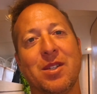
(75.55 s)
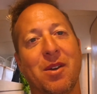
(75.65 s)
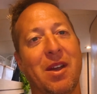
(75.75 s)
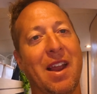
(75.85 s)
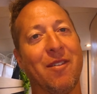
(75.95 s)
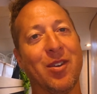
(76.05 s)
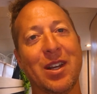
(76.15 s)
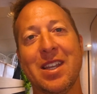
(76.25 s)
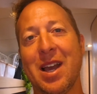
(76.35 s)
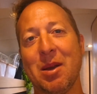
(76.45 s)
So
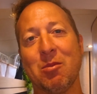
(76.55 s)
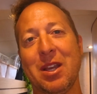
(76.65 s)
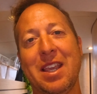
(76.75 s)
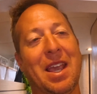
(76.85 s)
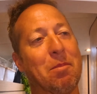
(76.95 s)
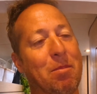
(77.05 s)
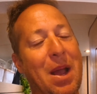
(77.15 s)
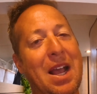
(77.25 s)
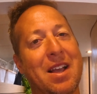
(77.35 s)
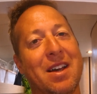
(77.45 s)
every time we get
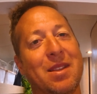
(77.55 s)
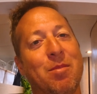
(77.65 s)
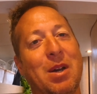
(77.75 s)
back on the